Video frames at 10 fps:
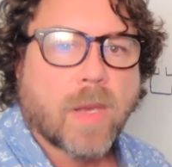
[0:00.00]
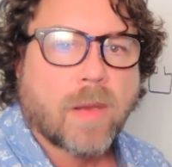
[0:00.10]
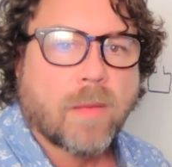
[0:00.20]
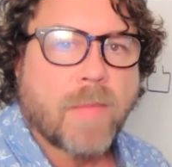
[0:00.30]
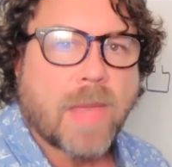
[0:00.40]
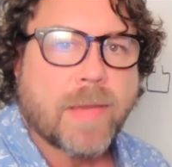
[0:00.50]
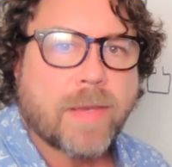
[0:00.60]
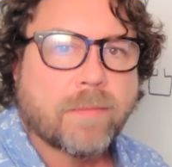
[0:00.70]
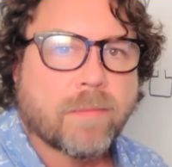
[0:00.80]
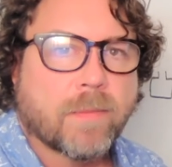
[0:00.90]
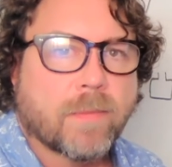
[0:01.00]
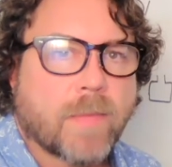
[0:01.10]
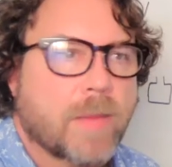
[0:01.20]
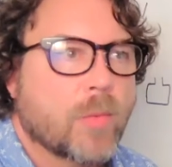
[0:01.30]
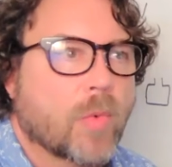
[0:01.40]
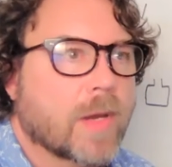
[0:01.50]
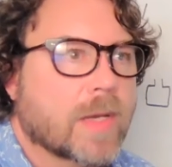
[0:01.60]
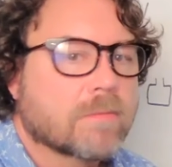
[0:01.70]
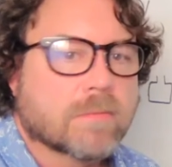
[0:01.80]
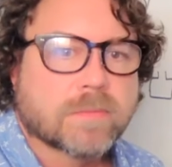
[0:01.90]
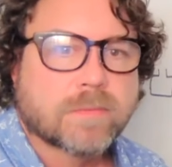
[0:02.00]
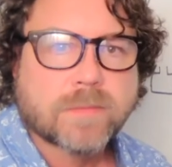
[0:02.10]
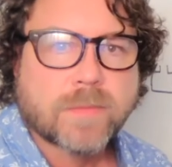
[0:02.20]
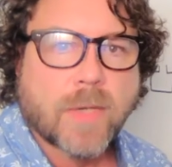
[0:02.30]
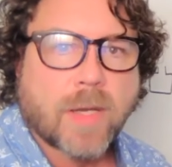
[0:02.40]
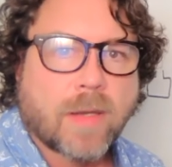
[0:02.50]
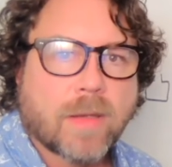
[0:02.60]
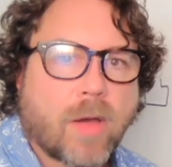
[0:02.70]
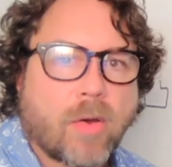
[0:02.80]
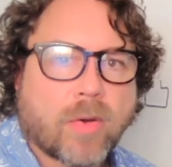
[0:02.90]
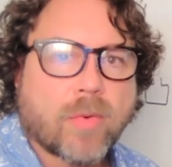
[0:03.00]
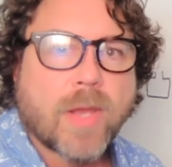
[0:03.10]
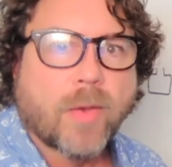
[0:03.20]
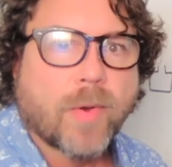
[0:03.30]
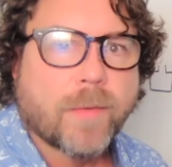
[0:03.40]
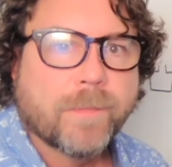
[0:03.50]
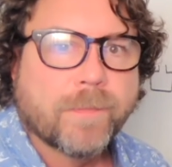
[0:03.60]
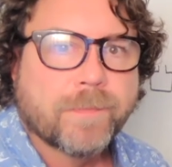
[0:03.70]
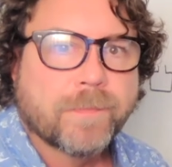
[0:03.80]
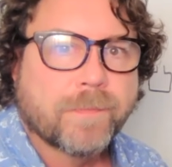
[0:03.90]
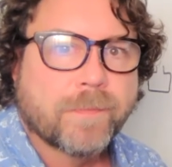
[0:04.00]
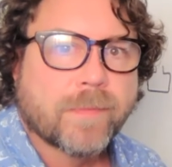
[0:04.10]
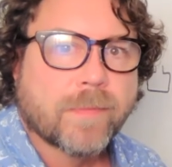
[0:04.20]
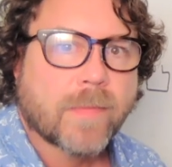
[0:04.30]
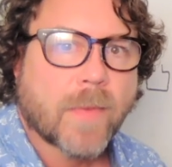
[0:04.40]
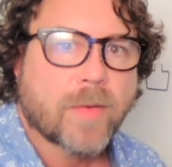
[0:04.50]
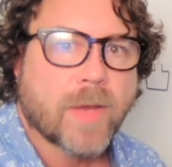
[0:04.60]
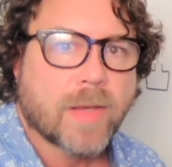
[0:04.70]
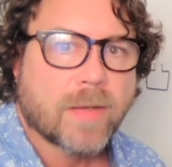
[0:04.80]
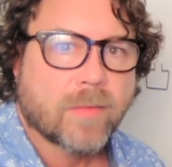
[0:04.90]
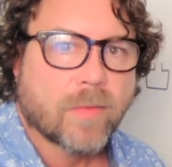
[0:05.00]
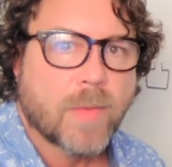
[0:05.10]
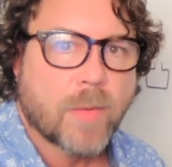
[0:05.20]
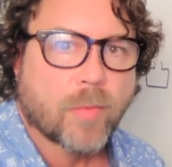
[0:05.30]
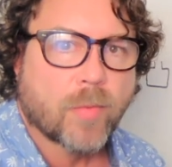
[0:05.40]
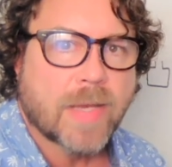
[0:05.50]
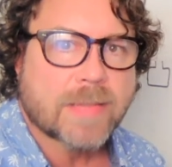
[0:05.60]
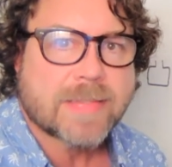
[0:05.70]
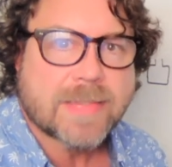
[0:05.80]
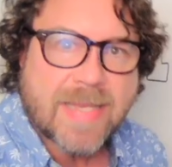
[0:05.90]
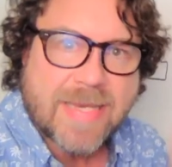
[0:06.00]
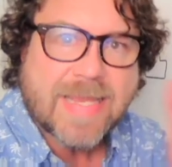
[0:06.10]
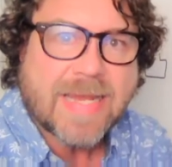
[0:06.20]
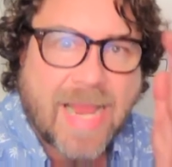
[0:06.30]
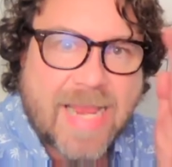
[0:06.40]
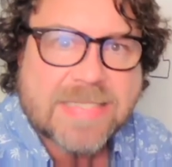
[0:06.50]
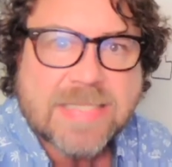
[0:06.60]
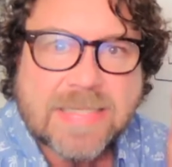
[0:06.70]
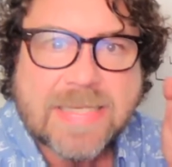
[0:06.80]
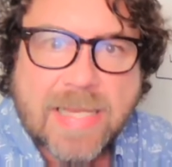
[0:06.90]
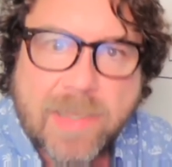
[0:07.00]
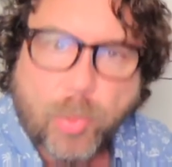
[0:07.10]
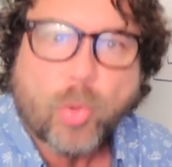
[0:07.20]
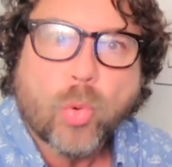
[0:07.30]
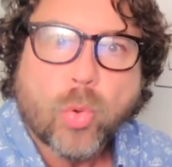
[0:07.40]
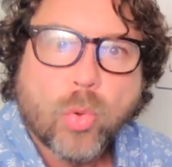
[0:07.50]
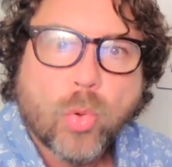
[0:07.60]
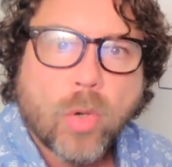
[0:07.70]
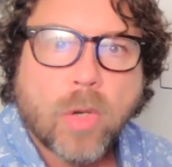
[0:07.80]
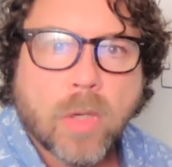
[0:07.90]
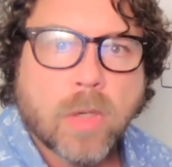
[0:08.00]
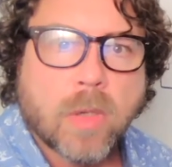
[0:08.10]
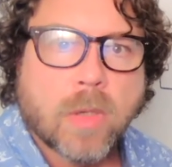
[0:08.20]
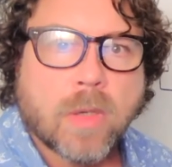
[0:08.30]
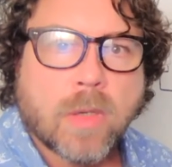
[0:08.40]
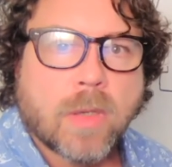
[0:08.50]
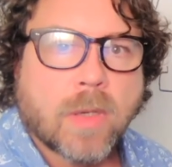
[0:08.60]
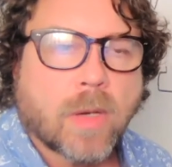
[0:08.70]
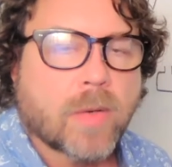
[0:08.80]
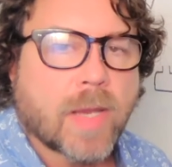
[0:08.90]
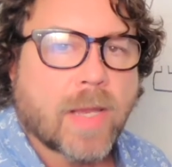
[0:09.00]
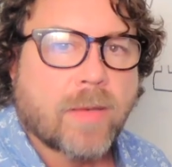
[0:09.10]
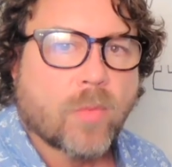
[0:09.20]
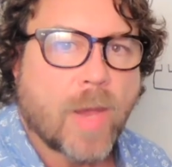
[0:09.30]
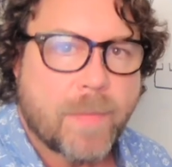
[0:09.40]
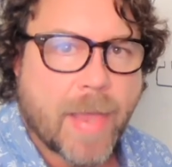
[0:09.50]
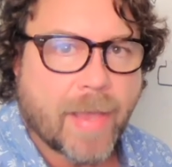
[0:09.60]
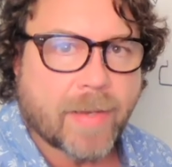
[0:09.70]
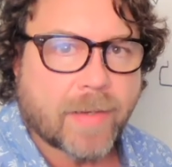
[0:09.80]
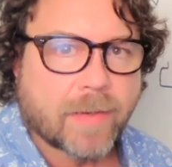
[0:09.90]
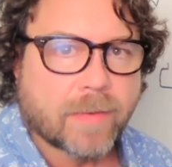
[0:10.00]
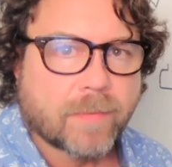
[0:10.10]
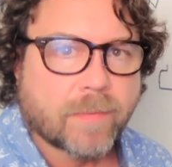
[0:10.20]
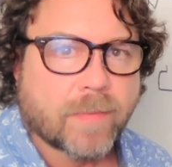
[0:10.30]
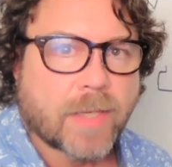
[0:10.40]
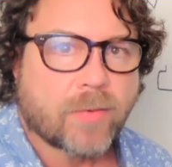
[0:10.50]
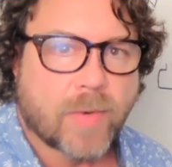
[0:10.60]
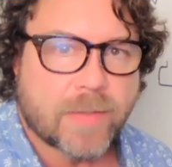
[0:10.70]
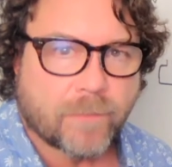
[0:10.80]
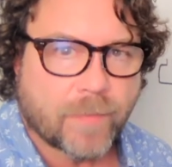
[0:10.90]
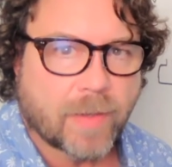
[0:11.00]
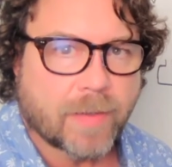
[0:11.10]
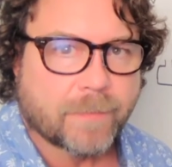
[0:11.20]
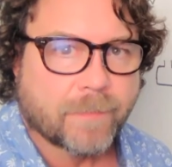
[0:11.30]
maybe we're in the Ark of Noah. Okay, remember, we got the thinking ancient Hebrew. Okay, way back, like around the flood.